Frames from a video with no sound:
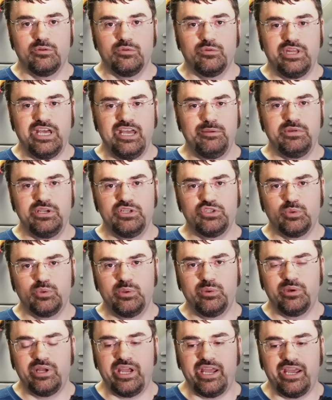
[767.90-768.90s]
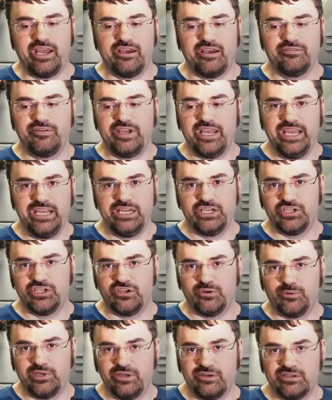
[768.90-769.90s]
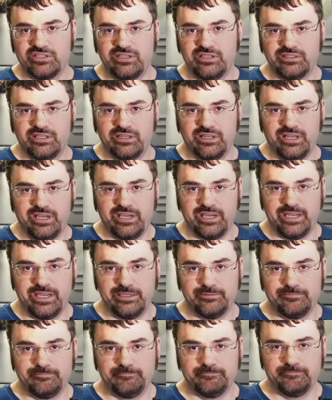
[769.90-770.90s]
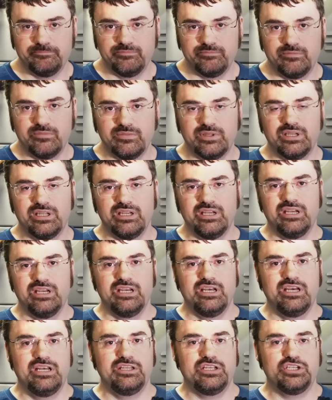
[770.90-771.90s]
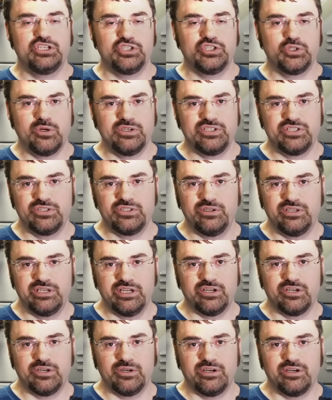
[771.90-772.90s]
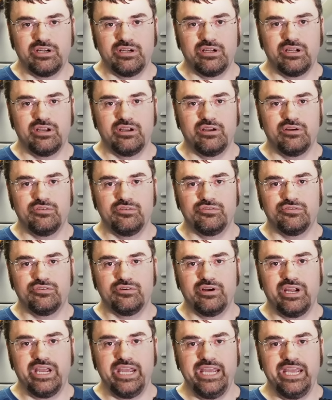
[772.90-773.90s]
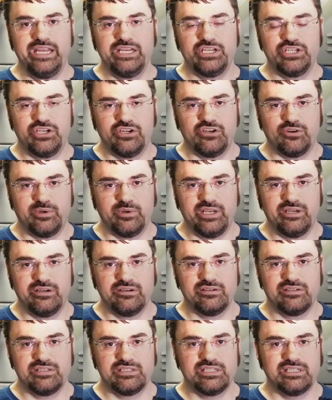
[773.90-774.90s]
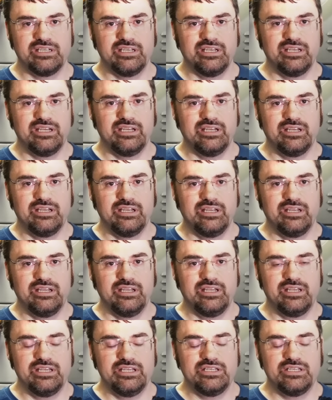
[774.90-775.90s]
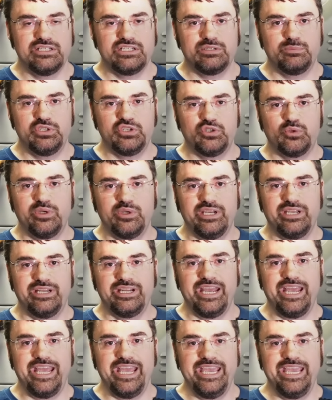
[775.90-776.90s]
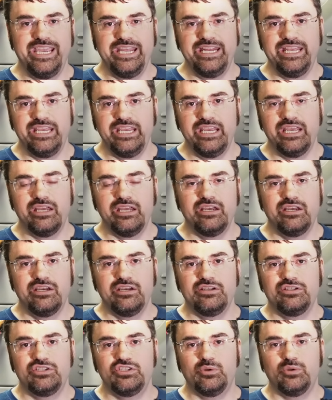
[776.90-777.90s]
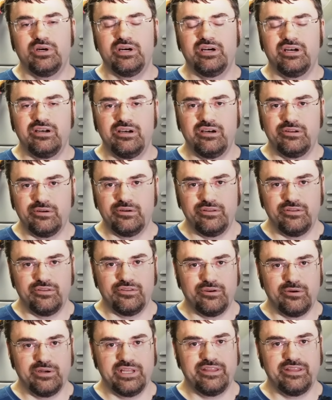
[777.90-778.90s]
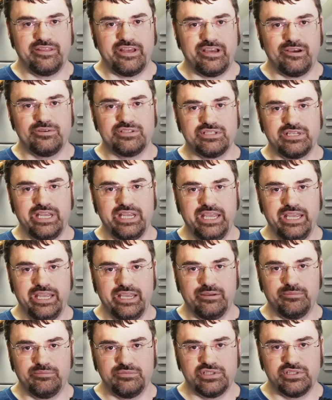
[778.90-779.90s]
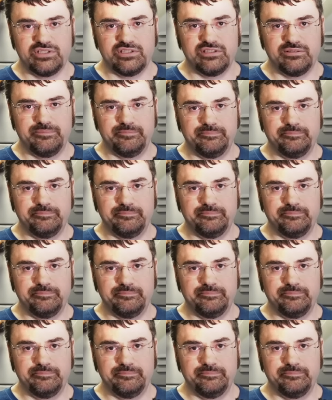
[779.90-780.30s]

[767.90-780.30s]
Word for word: That means we will have eight generators on the line. The short circuit current for eight generators is between 80 to 130,000 amps.